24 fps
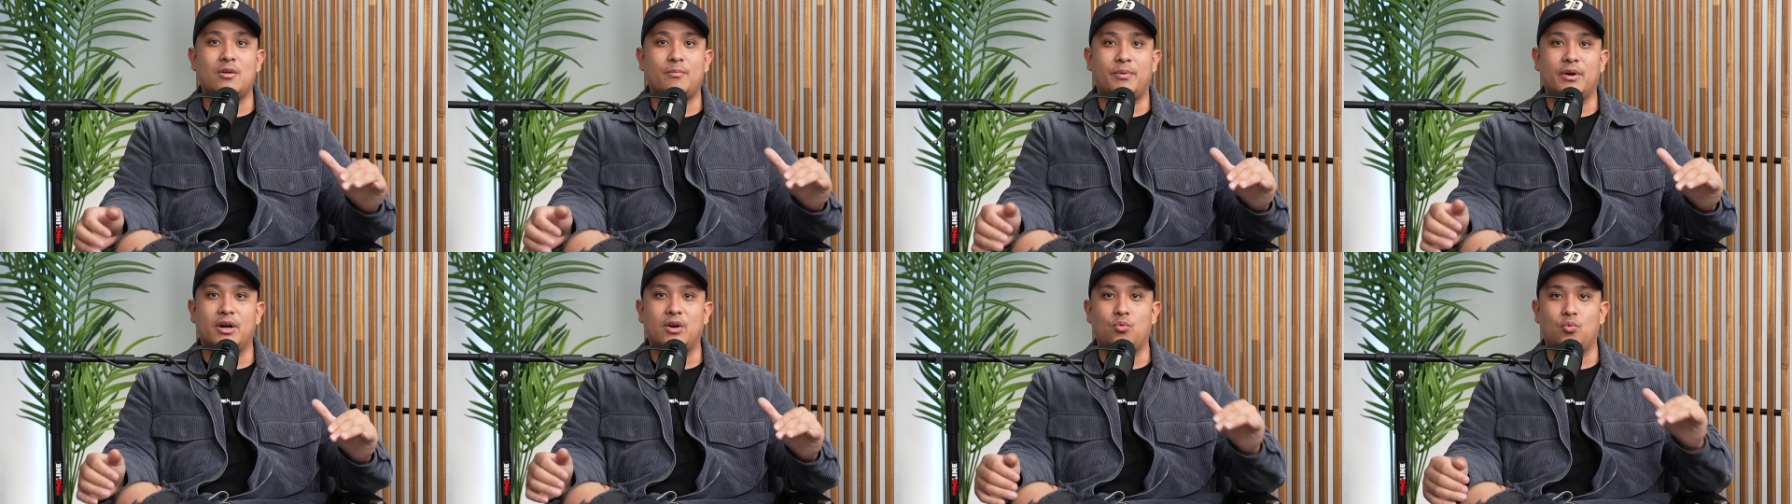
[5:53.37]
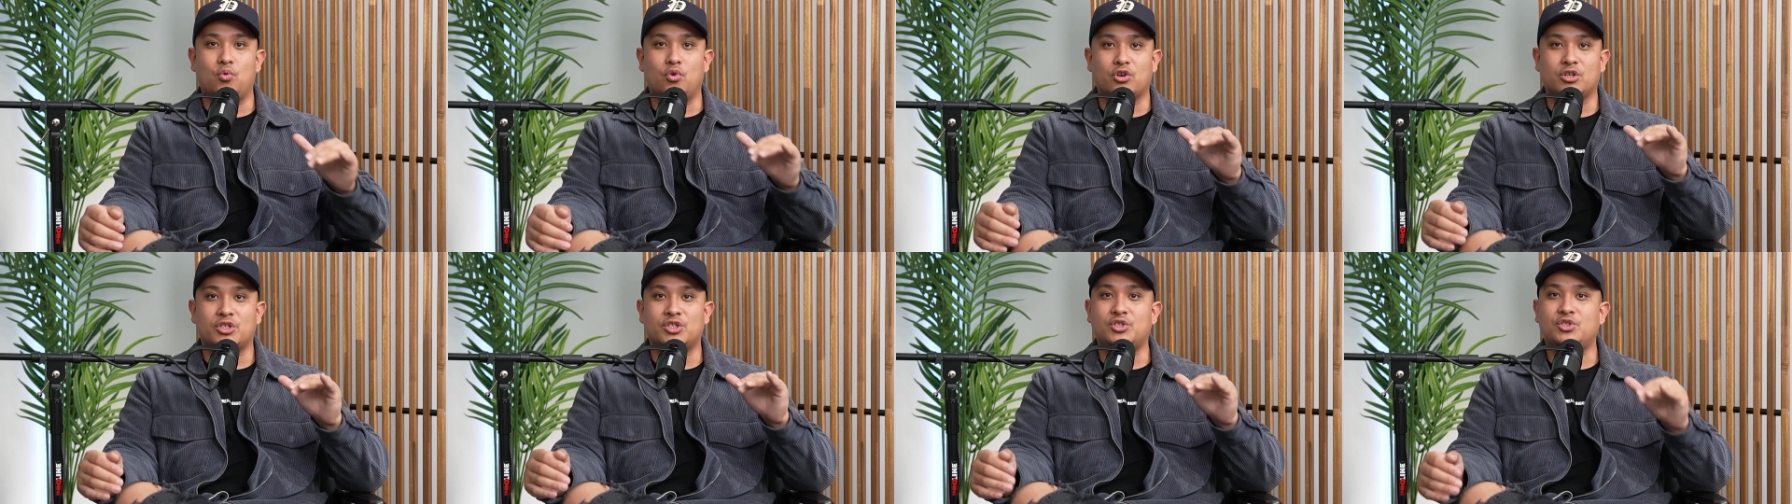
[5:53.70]
but
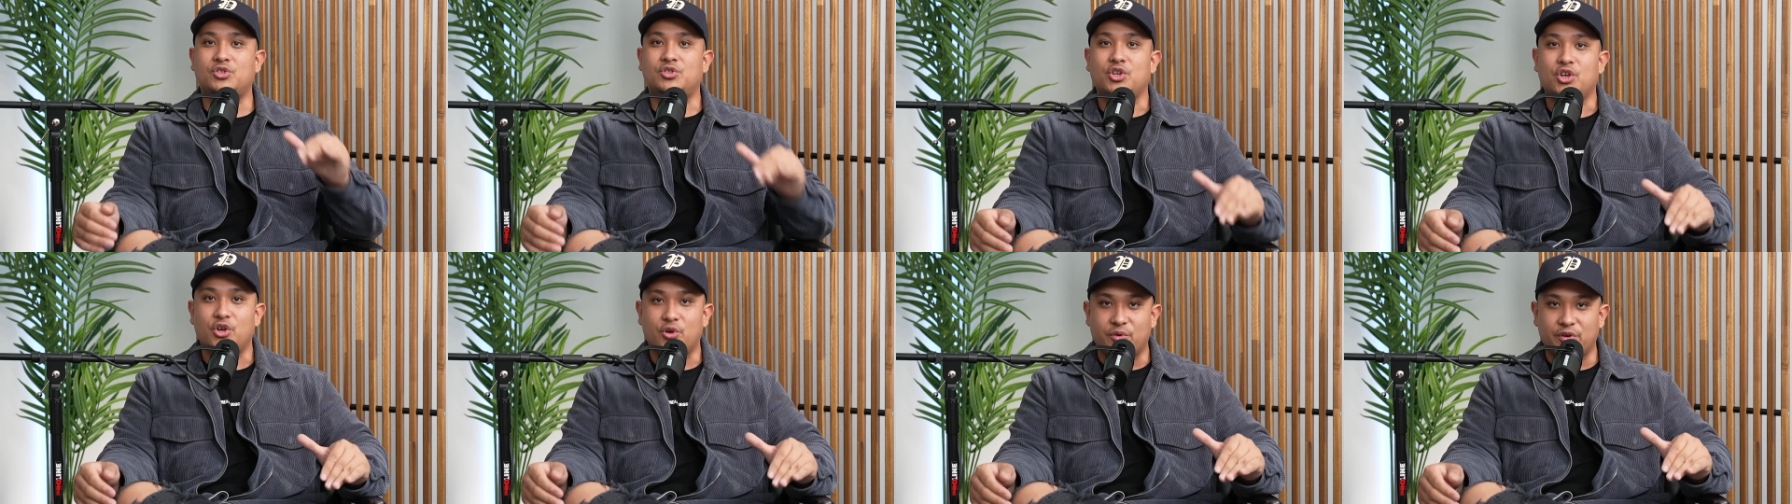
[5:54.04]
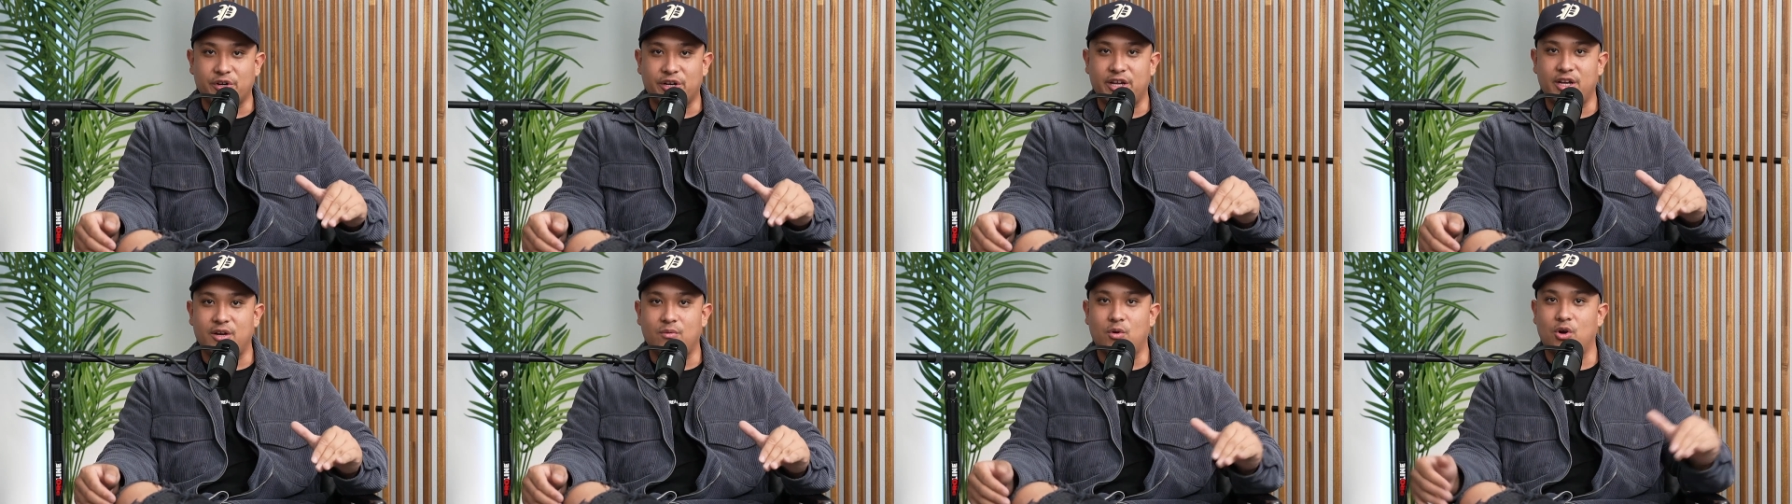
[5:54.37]
we're
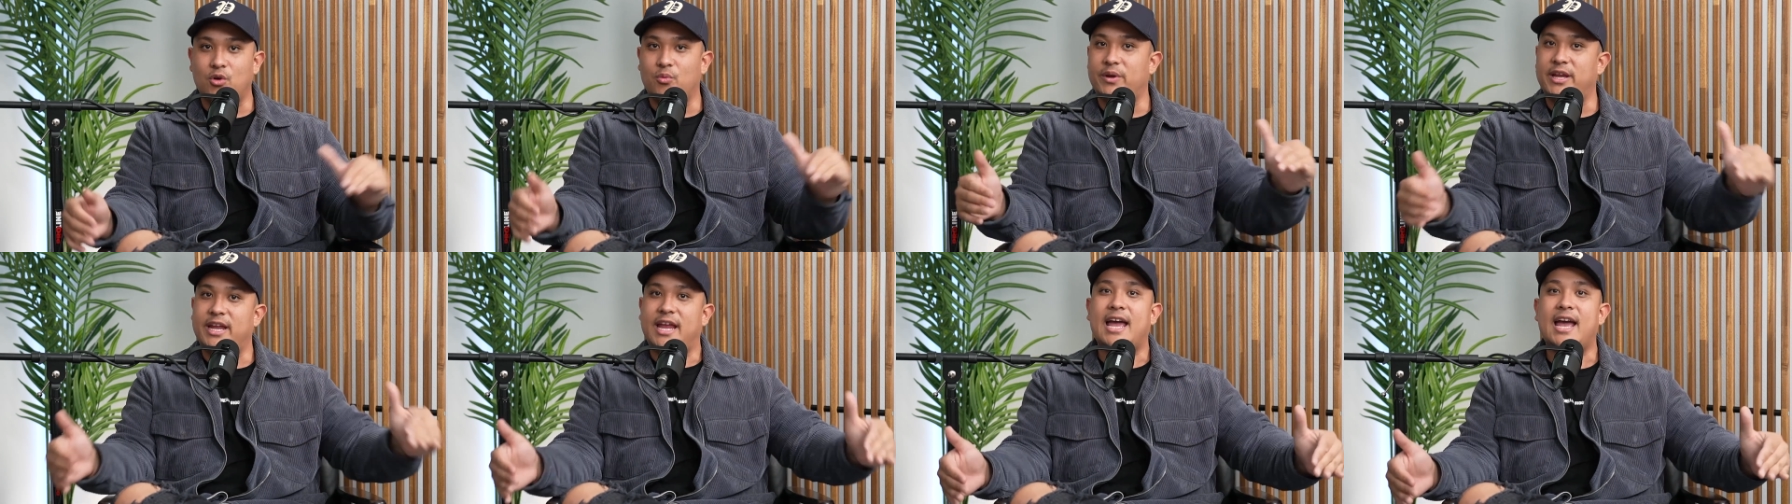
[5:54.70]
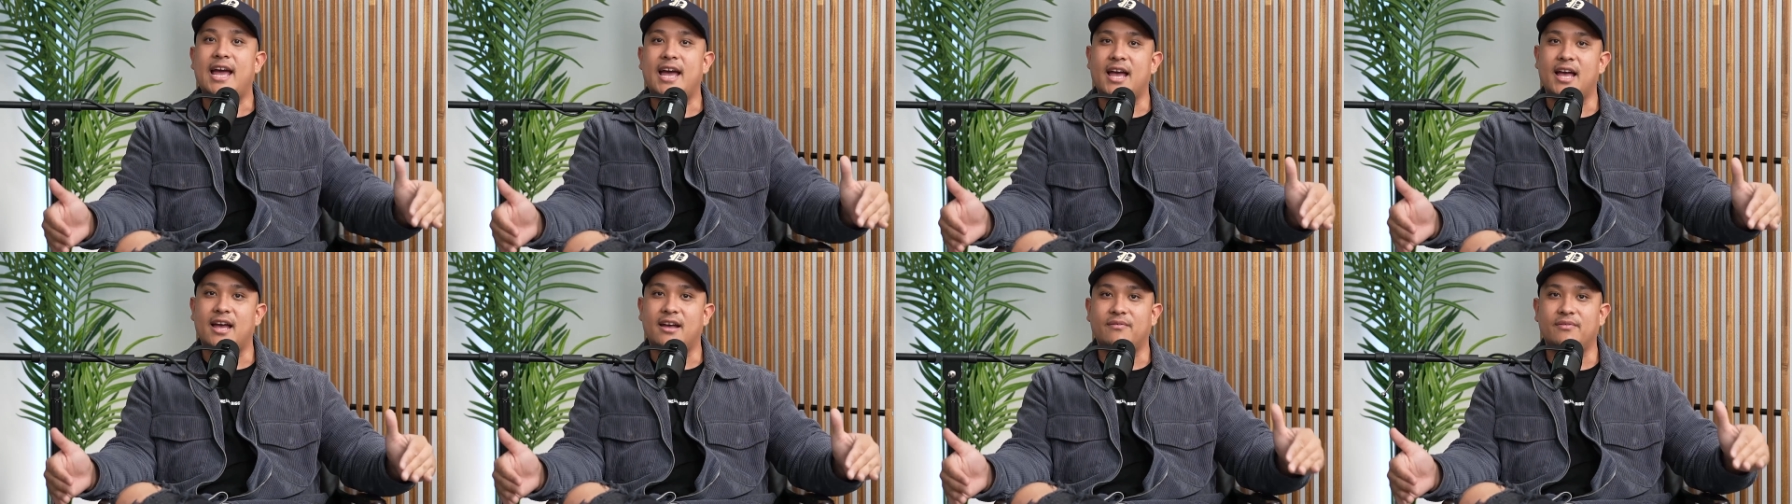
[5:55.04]
stewarding what we
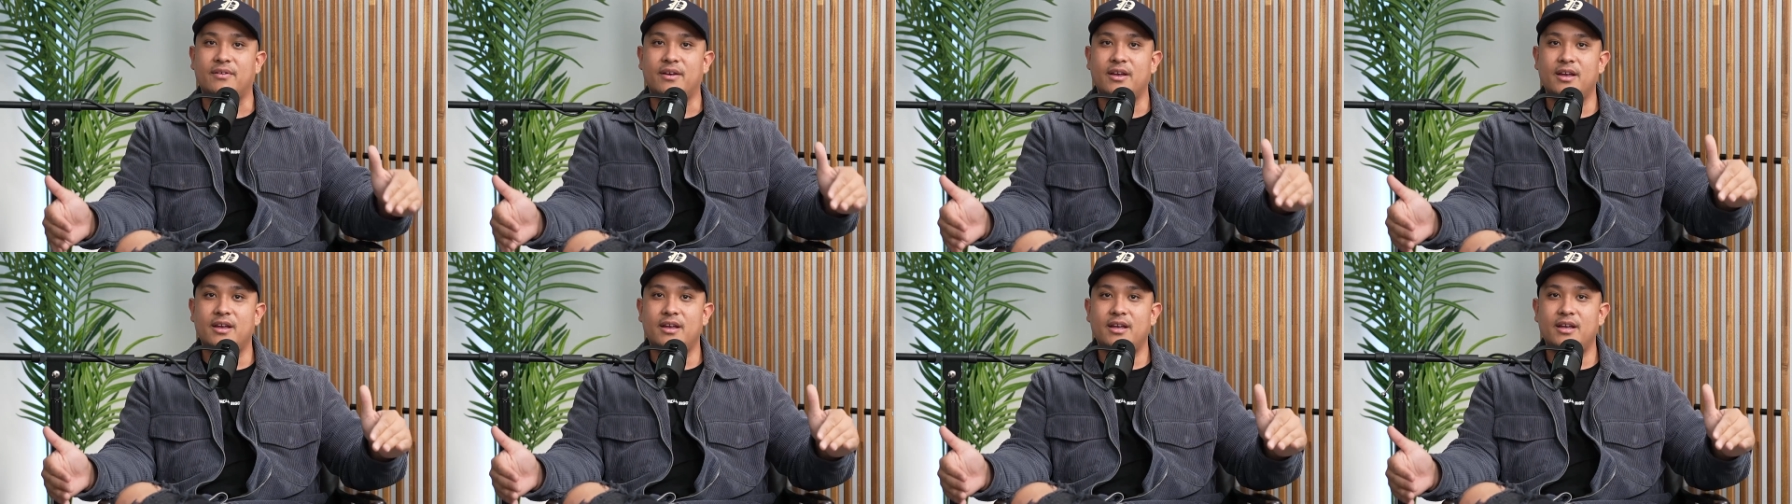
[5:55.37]
have